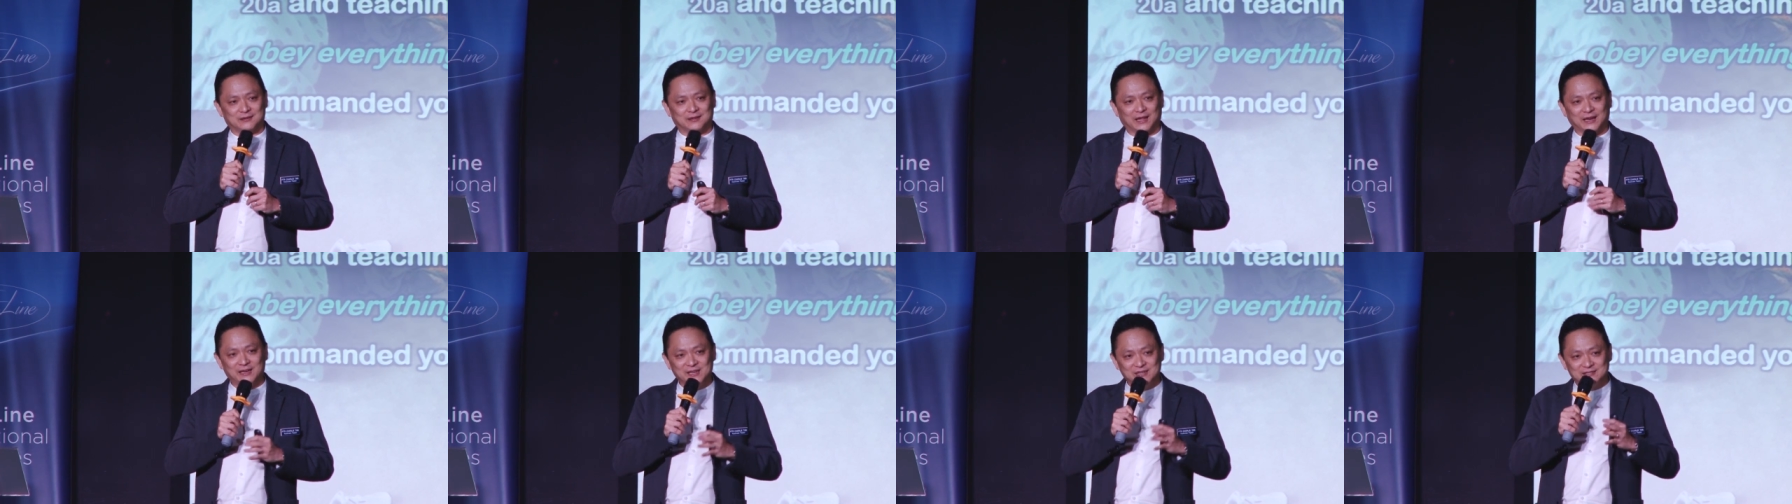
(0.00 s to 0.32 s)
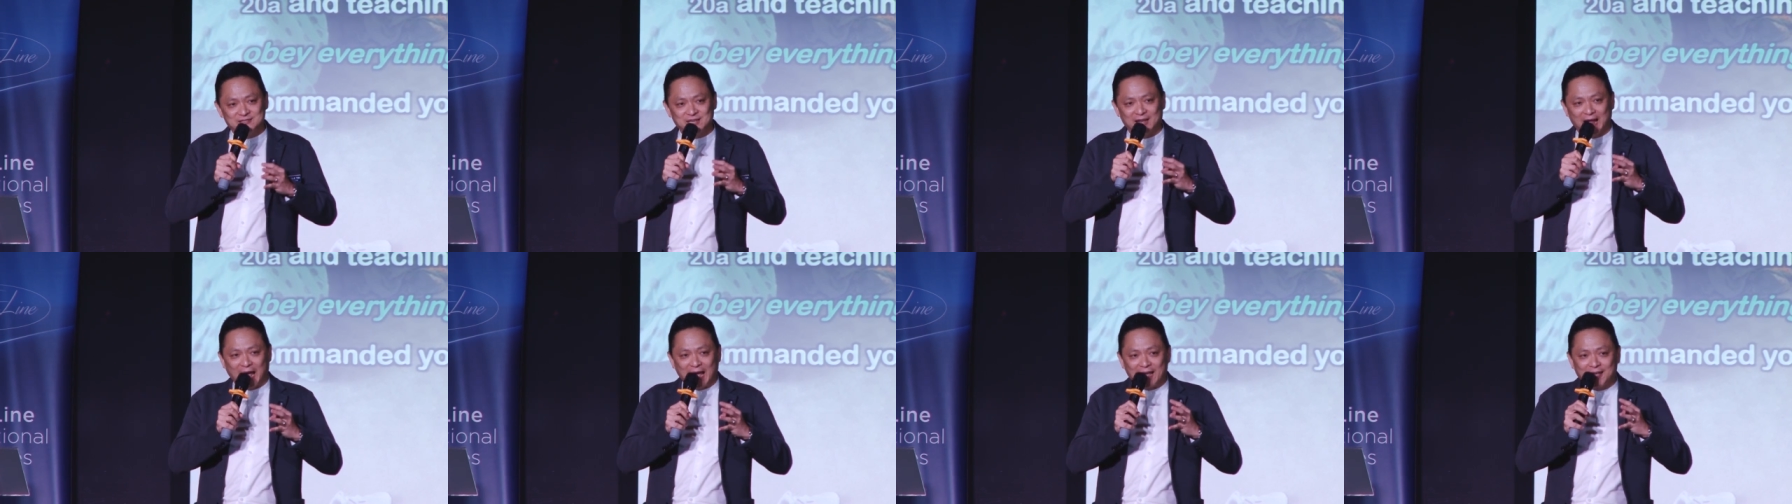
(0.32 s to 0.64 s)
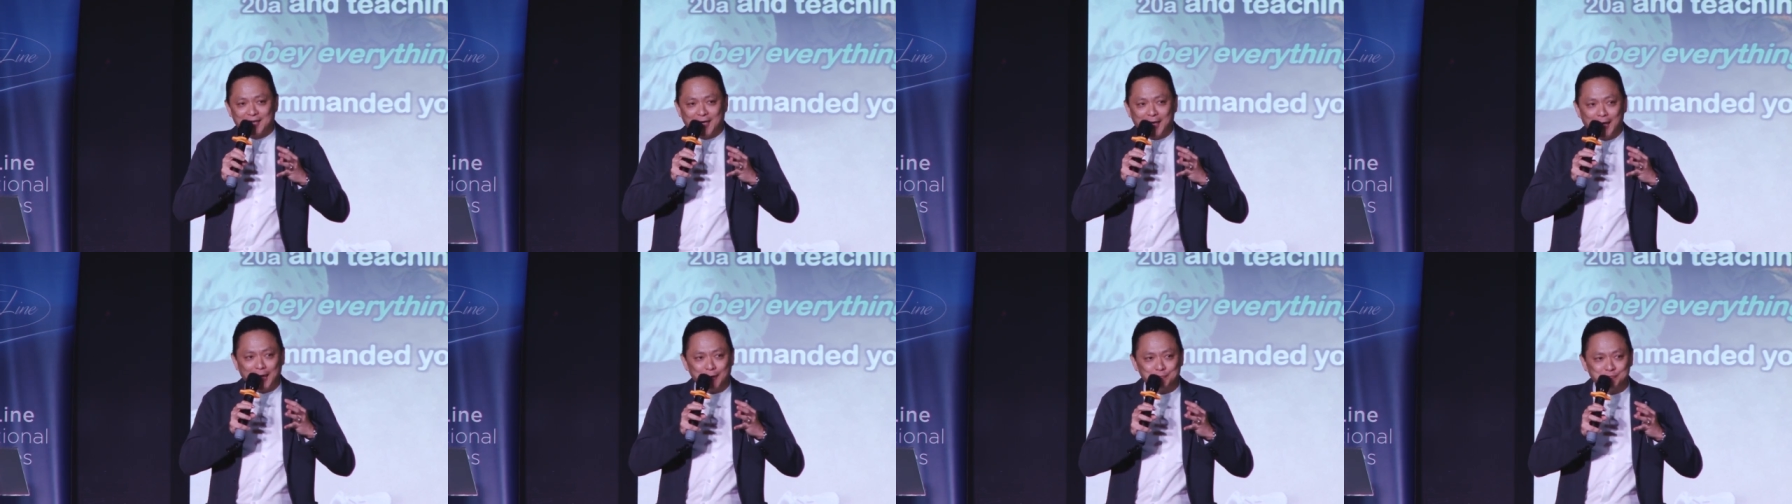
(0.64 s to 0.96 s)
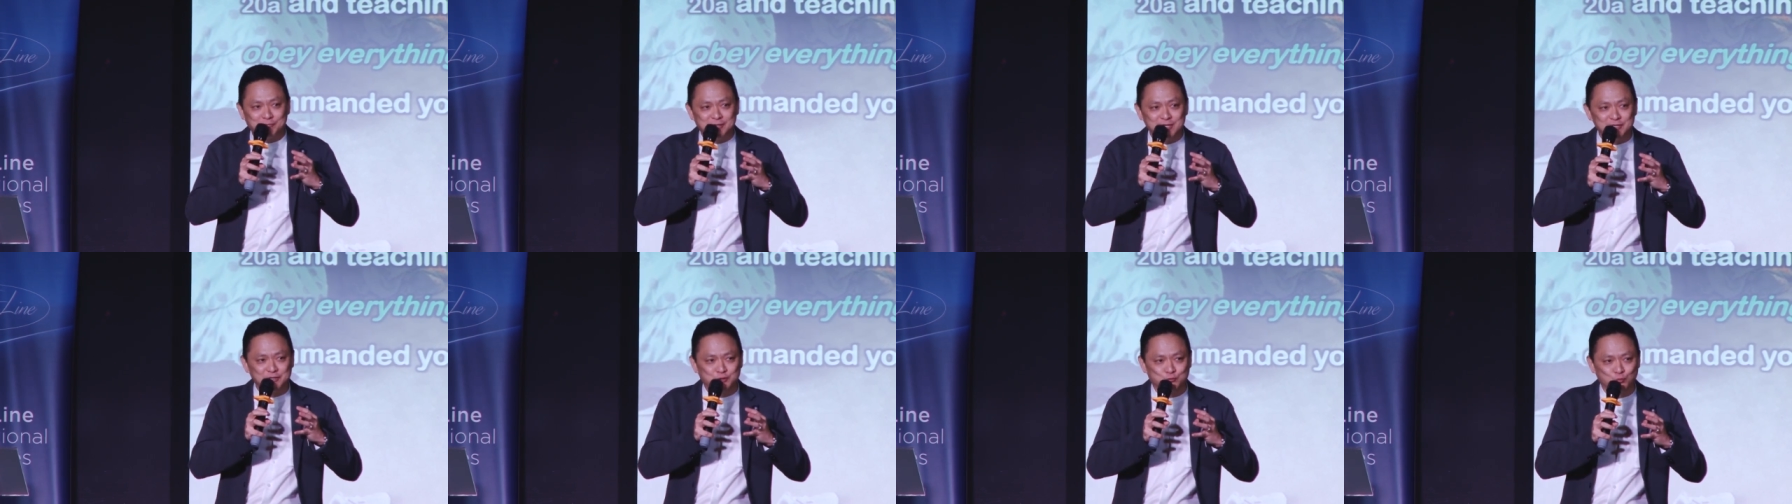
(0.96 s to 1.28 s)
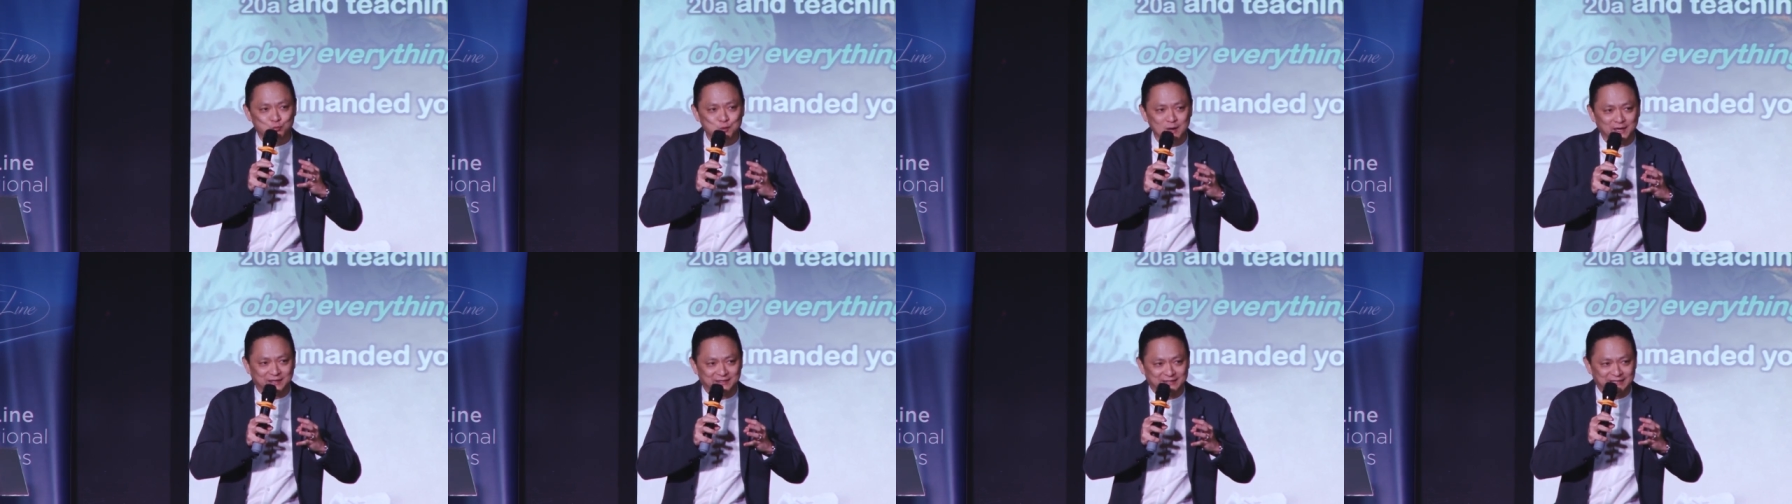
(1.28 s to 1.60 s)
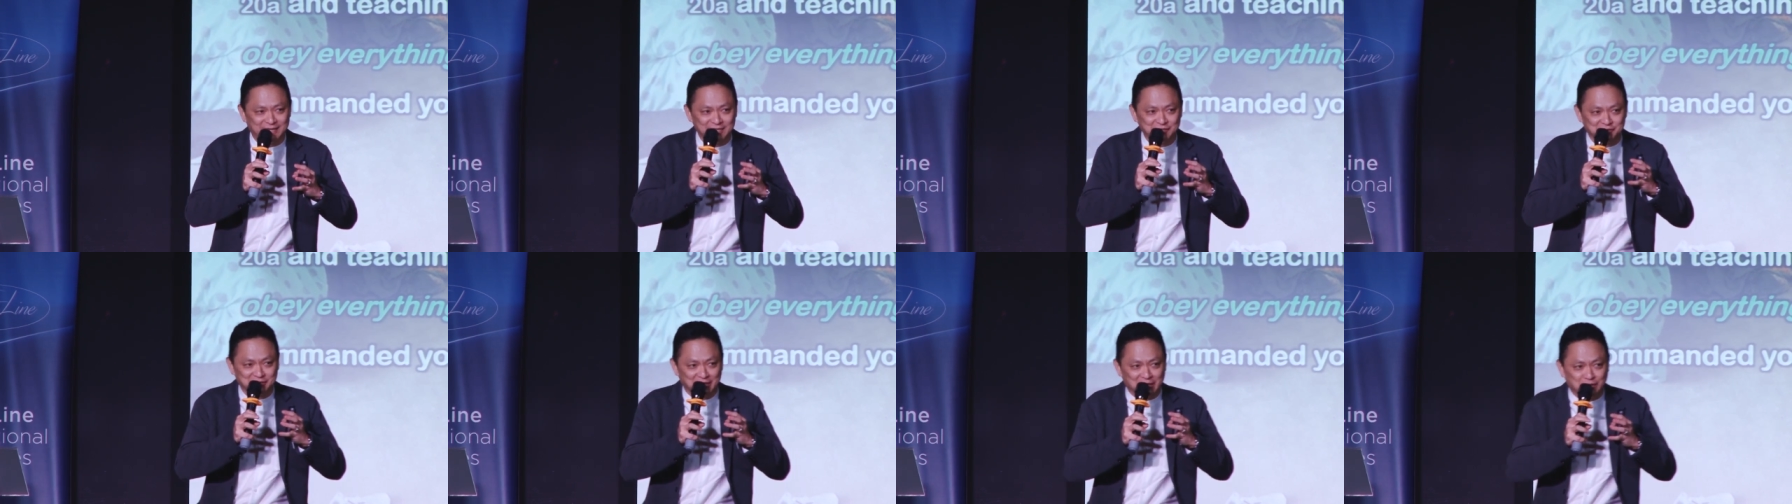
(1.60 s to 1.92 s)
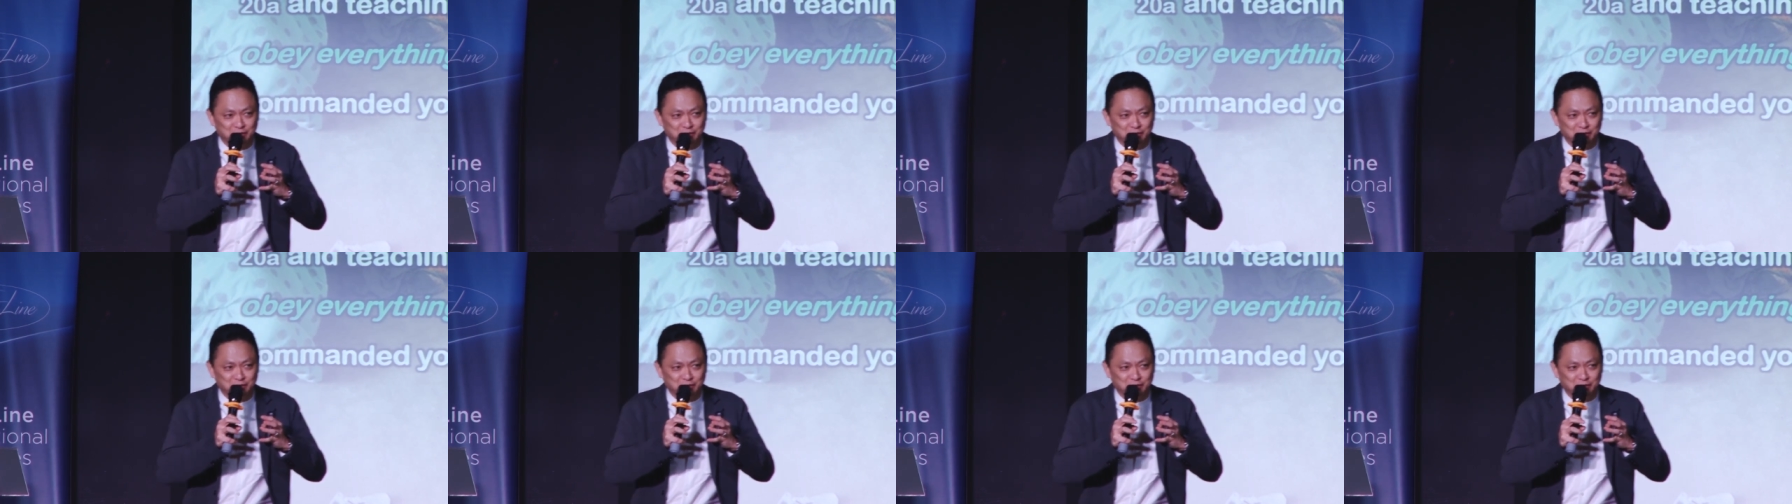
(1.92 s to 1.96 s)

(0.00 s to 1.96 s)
And he said, I kept this word, this